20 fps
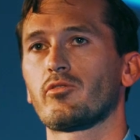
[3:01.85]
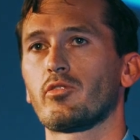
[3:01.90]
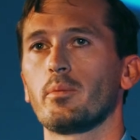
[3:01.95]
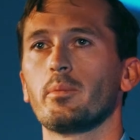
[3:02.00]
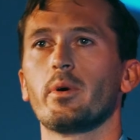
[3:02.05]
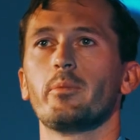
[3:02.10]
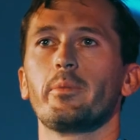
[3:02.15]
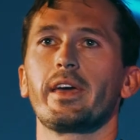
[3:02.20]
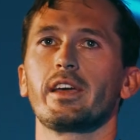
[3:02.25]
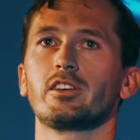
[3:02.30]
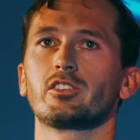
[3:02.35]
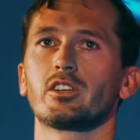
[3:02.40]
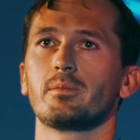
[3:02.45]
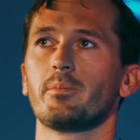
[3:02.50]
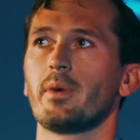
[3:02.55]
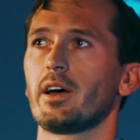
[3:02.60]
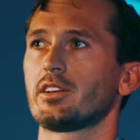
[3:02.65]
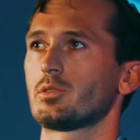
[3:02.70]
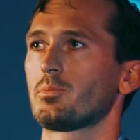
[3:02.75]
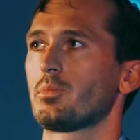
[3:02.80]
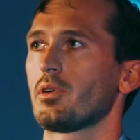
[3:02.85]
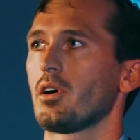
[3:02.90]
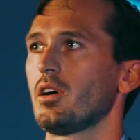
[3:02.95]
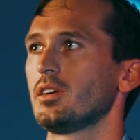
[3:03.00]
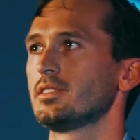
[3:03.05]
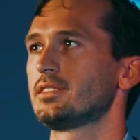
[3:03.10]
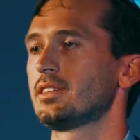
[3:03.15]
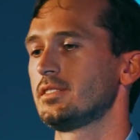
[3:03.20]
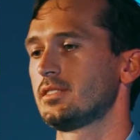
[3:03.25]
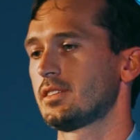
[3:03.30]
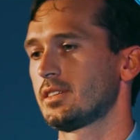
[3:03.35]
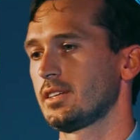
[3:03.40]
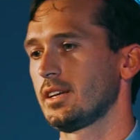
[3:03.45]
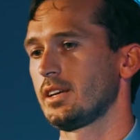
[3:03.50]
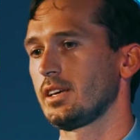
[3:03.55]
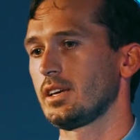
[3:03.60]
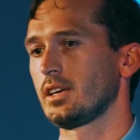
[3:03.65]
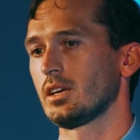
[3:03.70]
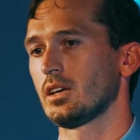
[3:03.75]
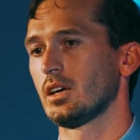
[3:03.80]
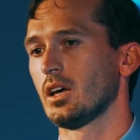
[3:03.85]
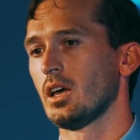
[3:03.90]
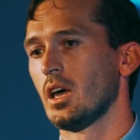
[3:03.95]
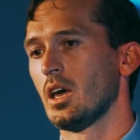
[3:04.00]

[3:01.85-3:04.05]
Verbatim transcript: from a major metropolitan city